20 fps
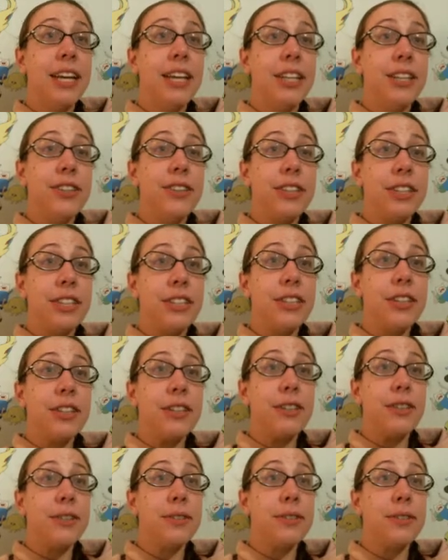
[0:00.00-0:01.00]
you can
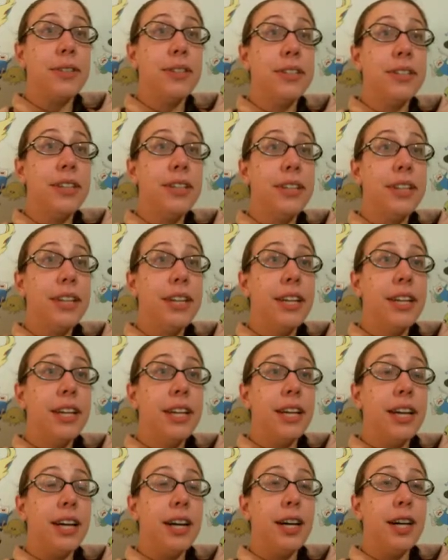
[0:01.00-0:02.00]
go
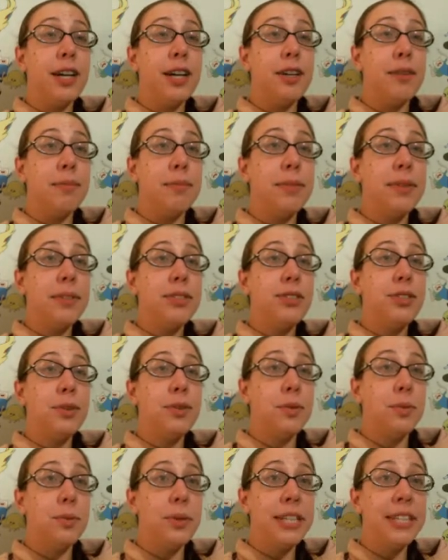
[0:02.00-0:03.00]
to
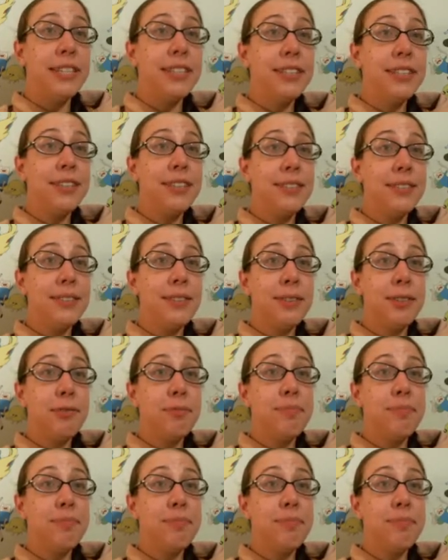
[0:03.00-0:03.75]
Window,